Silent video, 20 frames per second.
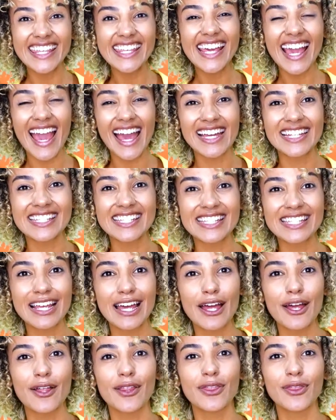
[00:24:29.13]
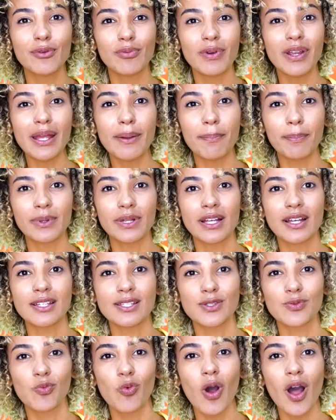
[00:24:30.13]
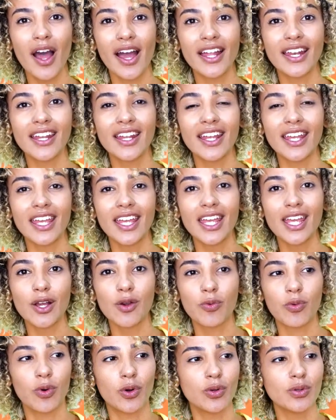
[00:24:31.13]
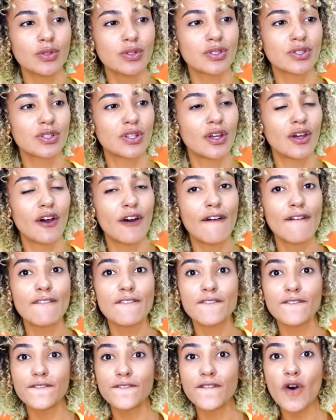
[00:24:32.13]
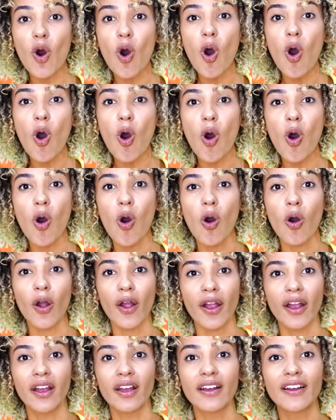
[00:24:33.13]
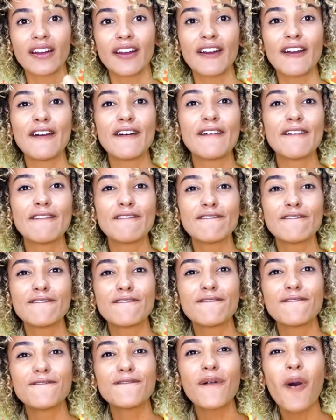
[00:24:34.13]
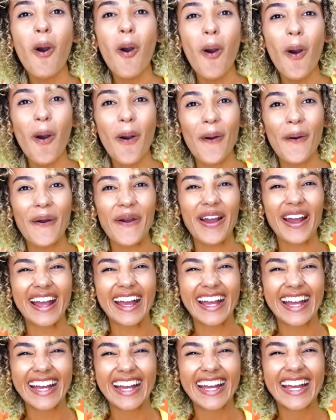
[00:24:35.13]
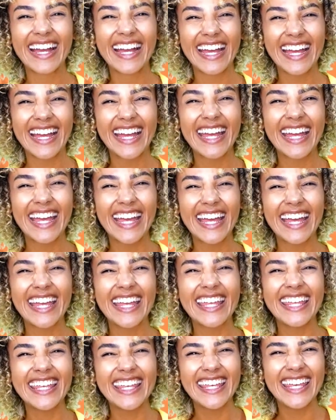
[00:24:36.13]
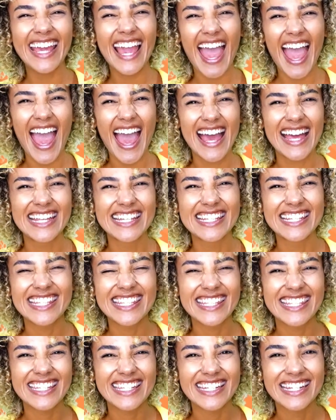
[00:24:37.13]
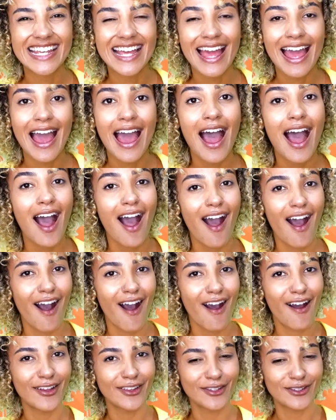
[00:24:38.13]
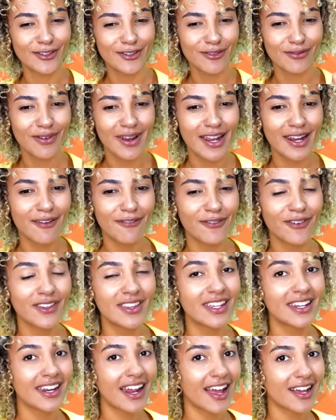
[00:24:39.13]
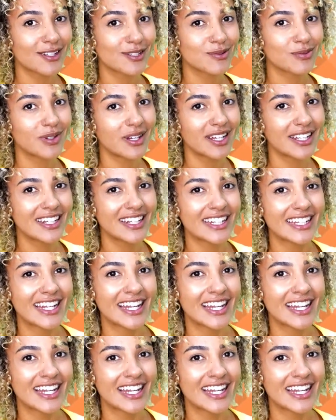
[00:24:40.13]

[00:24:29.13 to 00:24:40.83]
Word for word: Yes, 3 plus 1 equals 4. 4. Yes. Are you ready for the next one?